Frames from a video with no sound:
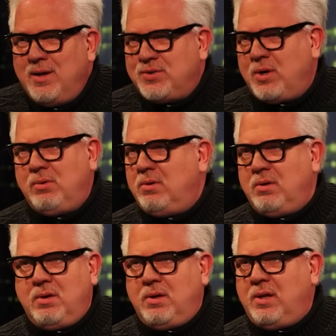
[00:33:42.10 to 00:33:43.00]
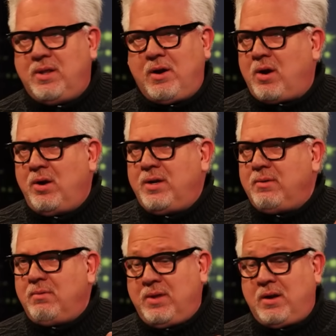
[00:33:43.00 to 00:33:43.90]
So they're going
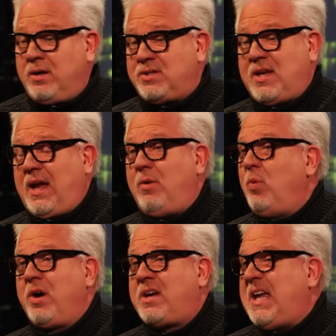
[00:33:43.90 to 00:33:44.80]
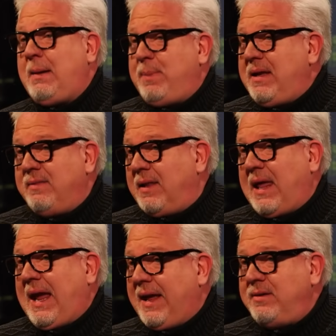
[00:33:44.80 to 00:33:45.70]
to say, we're keeping the
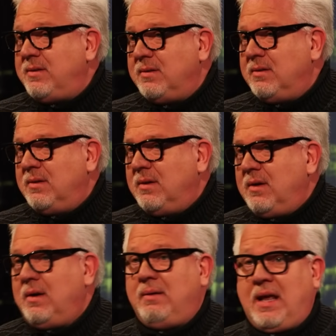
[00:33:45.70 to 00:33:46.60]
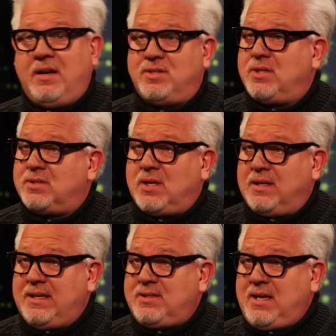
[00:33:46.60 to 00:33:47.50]
land. And is
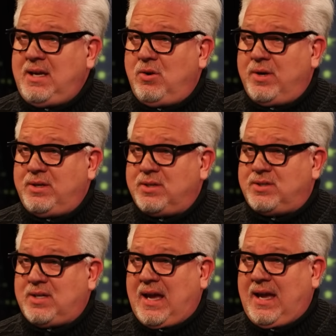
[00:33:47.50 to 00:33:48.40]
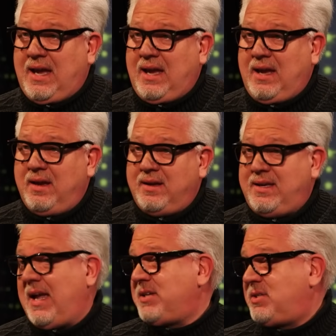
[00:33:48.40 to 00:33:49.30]
Zelensky going to say
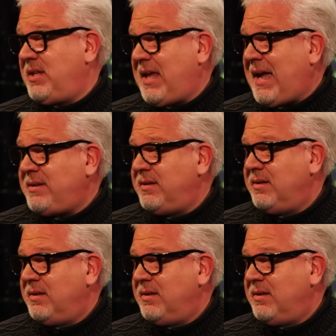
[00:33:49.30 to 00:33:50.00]
yes to that?